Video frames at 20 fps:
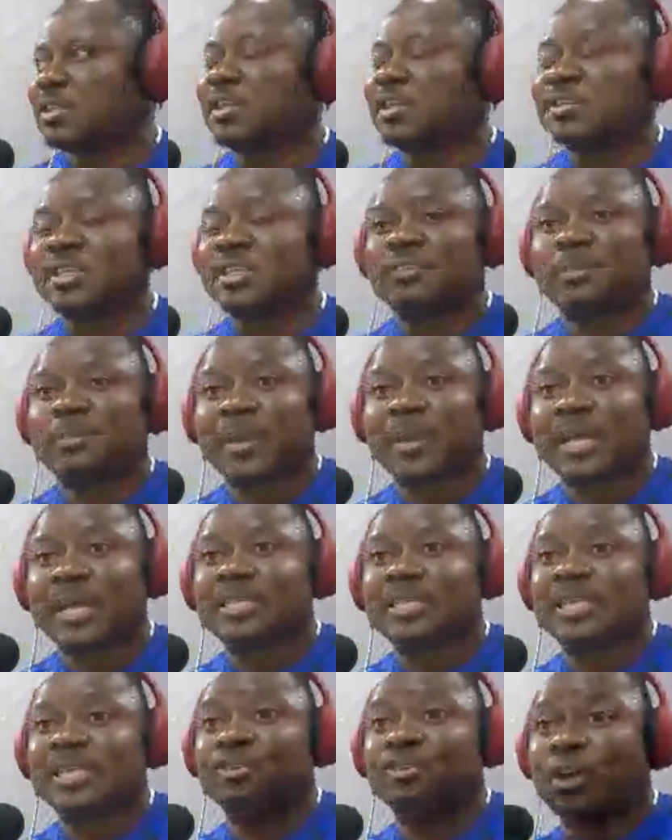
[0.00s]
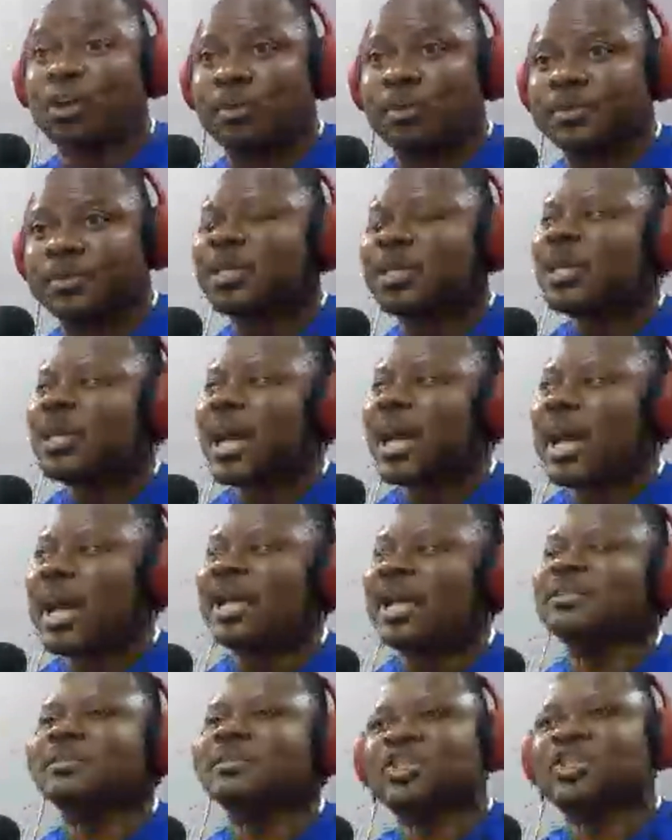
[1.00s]
and the rest of the players that he dropped,
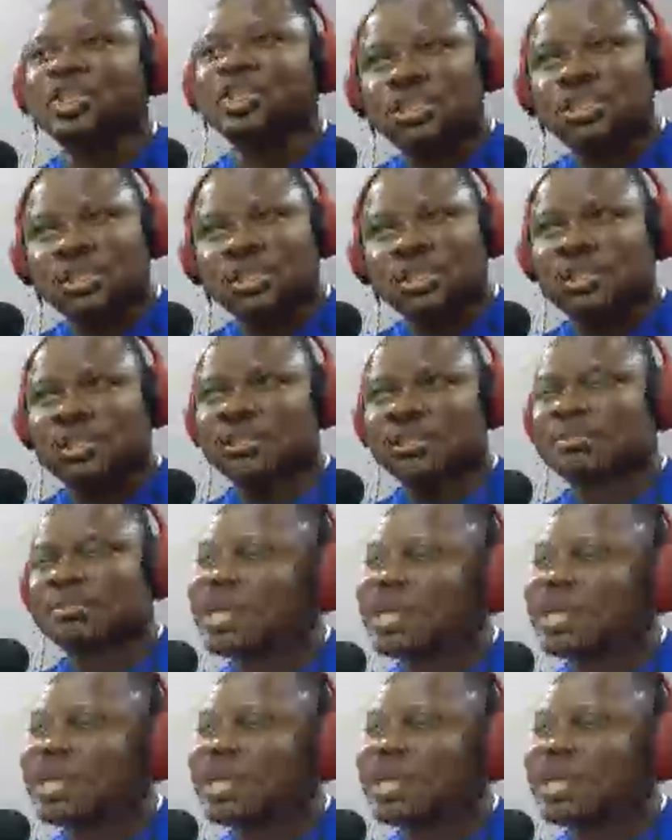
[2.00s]
and changed the team.